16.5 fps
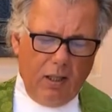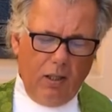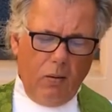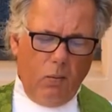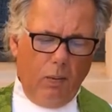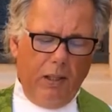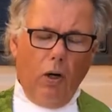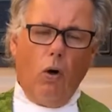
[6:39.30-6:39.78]

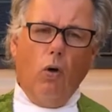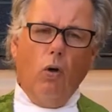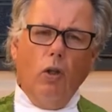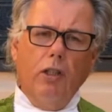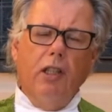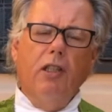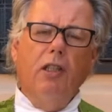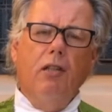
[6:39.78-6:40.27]
we're
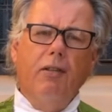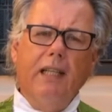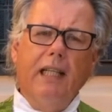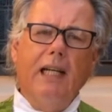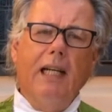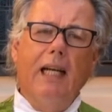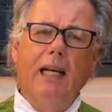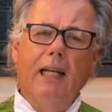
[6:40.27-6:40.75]
ordinary
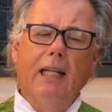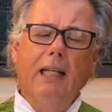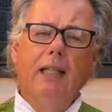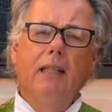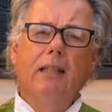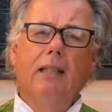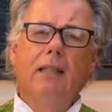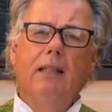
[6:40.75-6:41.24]
clay
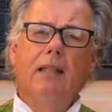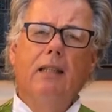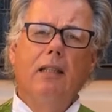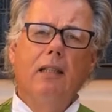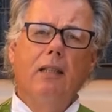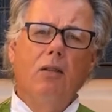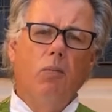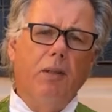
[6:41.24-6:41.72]

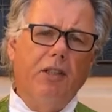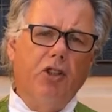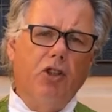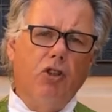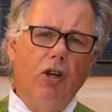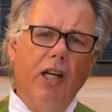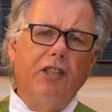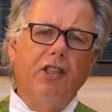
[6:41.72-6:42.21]
with
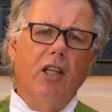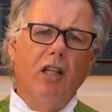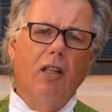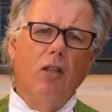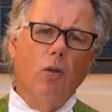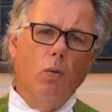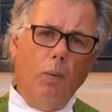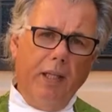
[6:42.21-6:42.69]
treasure
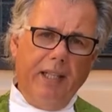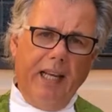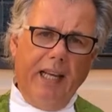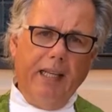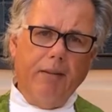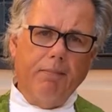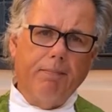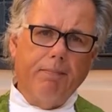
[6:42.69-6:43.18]
within.